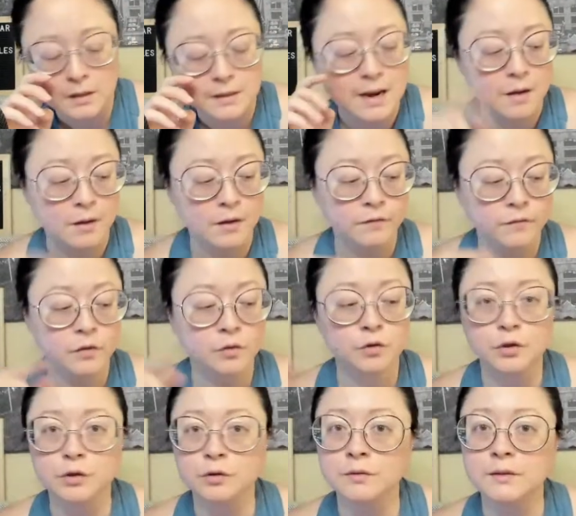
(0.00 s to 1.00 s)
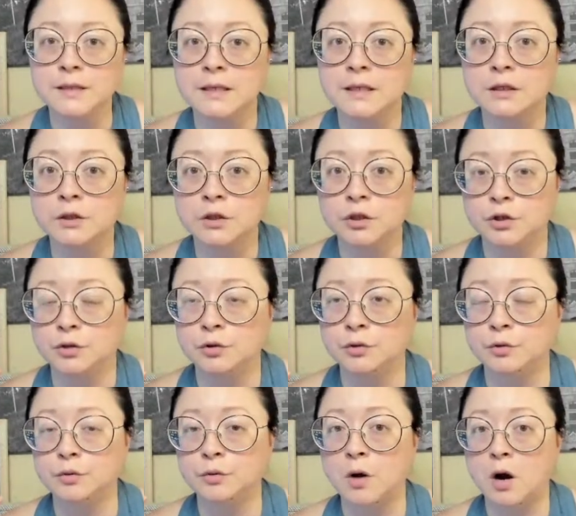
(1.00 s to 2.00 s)
Now, if you tuned
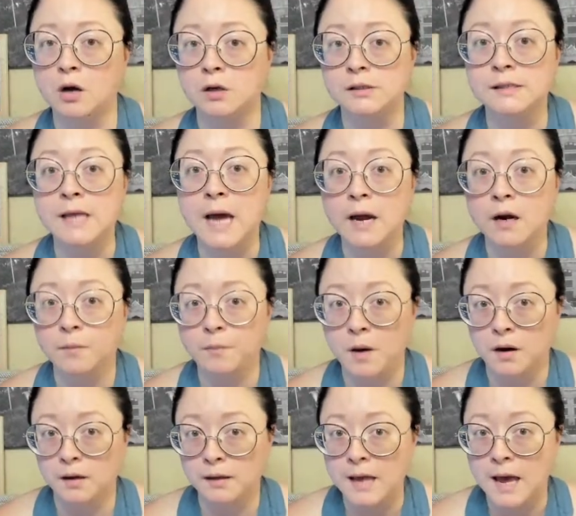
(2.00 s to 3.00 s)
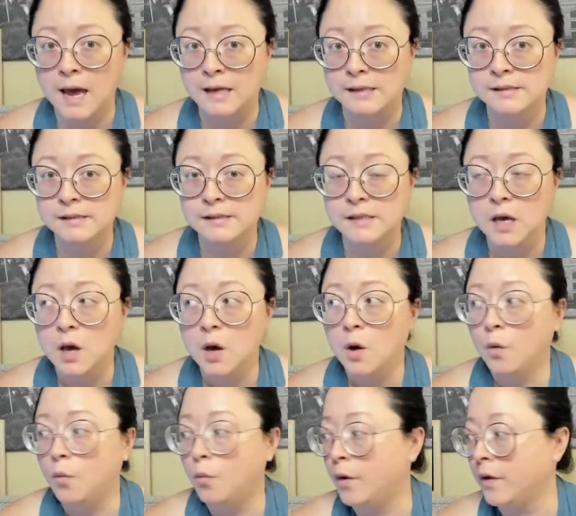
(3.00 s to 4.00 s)
into our cider podcast
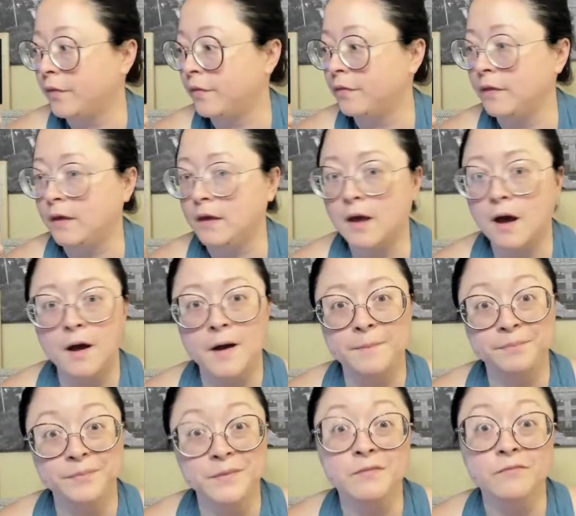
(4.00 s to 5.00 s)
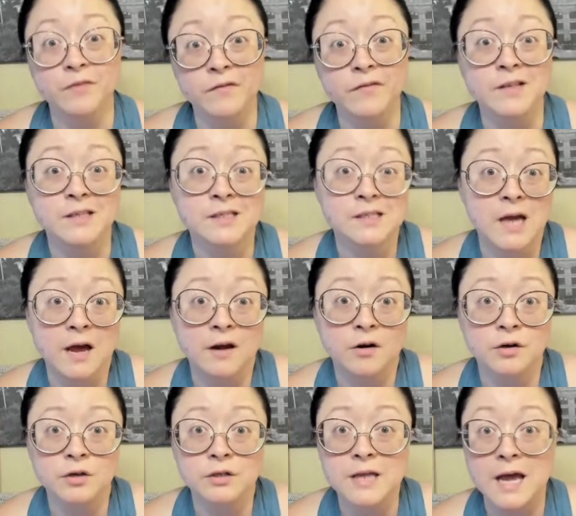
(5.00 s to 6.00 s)
with the Vivid
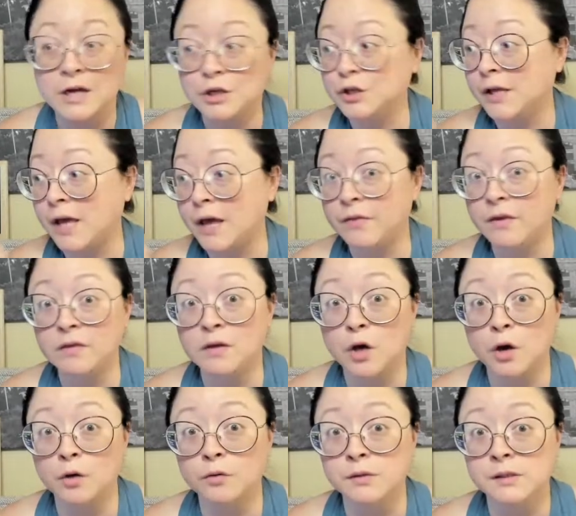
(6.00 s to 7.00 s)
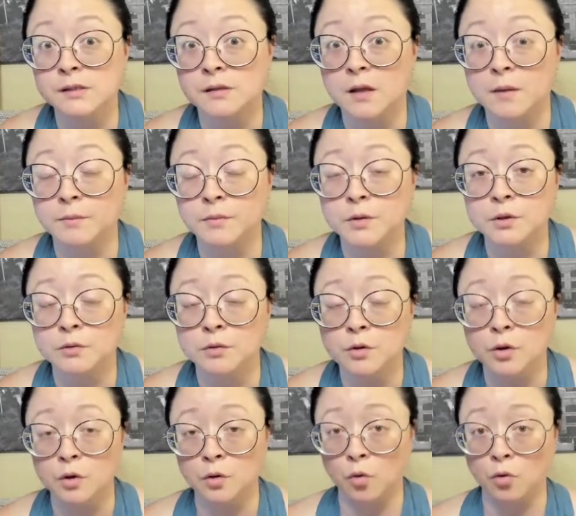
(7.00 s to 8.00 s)
ciders, actually, I think the code's still up too.
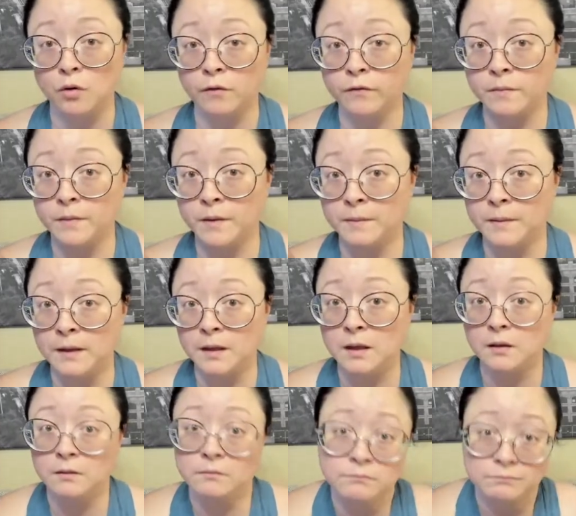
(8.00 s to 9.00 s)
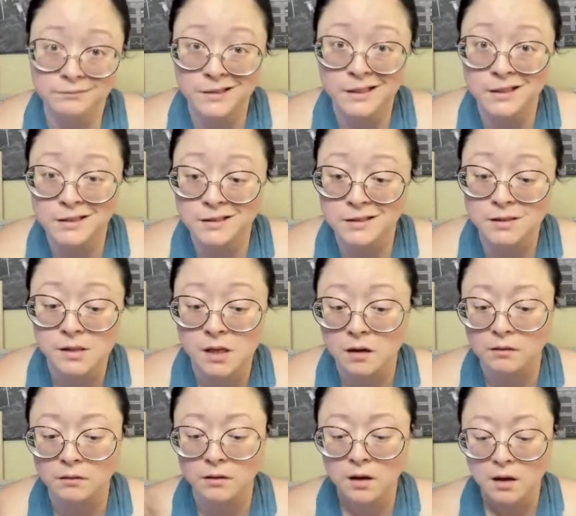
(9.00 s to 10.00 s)
You can order from them and get a
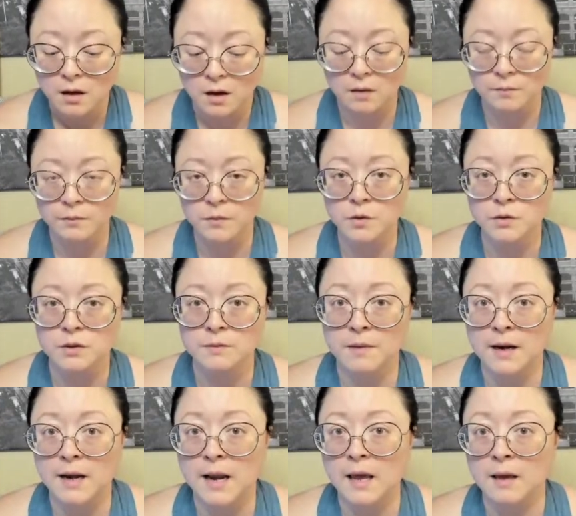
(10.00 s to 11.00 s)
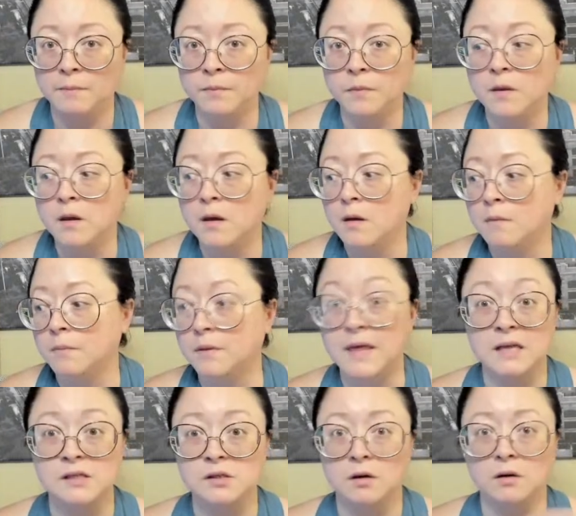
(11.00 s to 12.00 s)
discount using my name. But
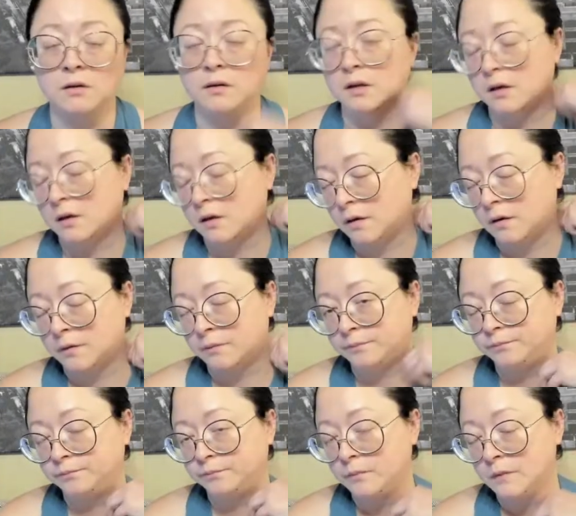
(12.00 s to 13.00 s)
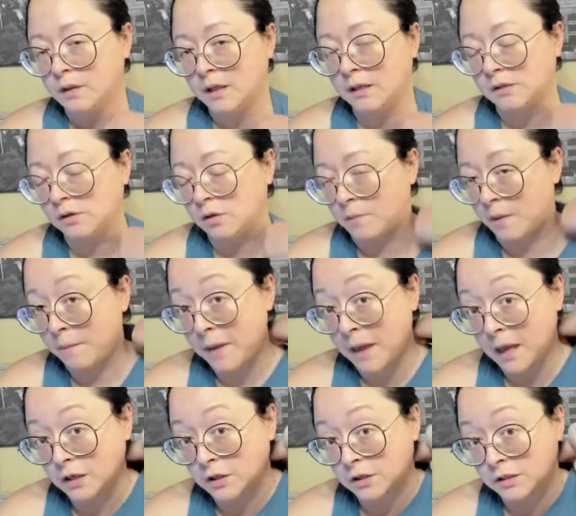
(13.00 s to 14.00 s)
that's on my
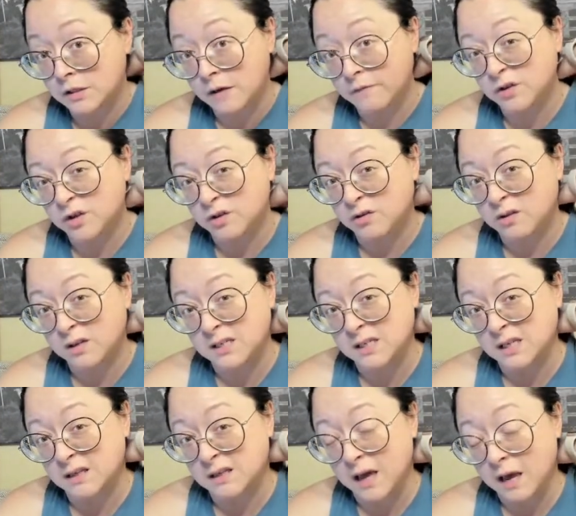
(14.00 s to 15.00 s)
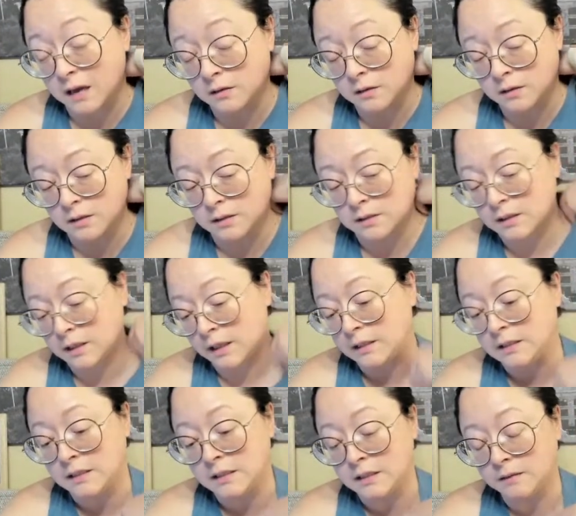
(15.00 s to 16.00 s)
page and stuff, so you can see that it's
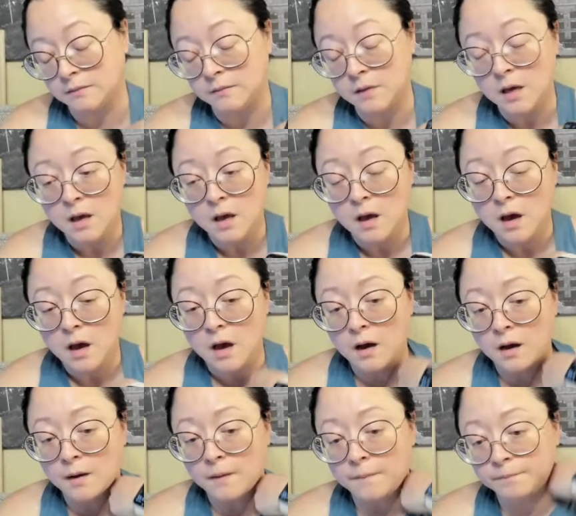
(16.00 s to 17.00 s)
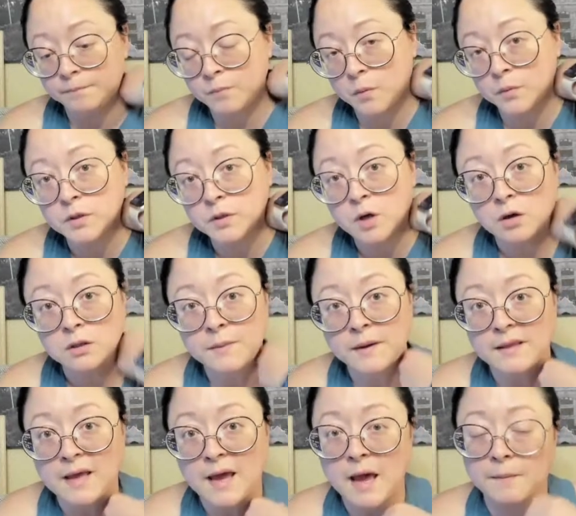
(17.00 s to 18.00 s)
linked in. But we talked
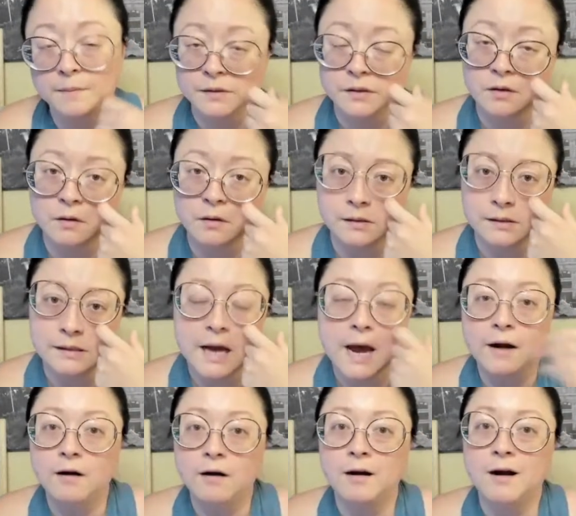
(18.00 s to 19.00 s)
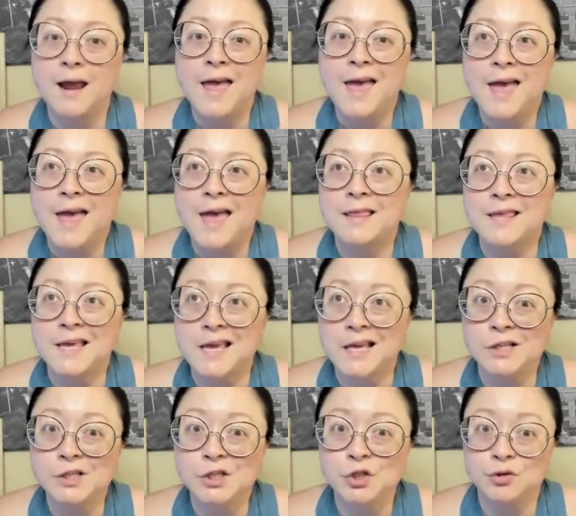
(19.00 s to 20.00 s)
about that episode on cider and the
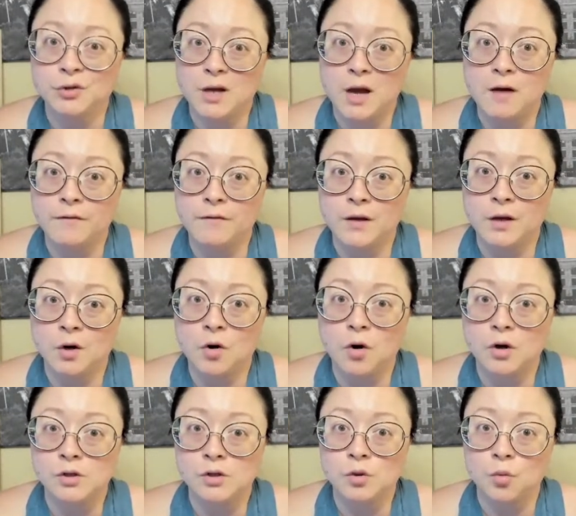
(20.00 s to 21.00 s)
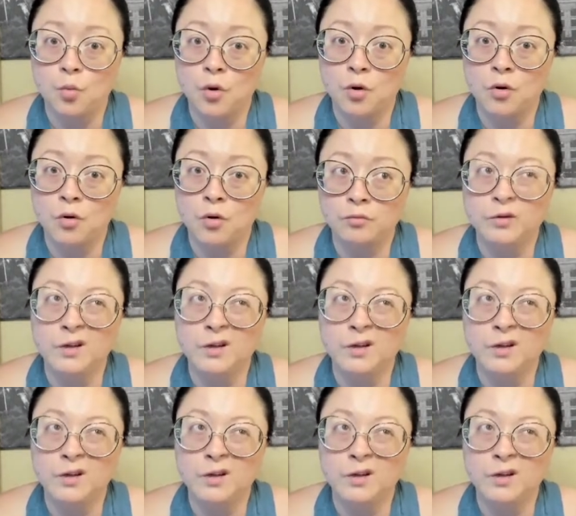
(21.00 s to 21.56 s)
history of it across the world.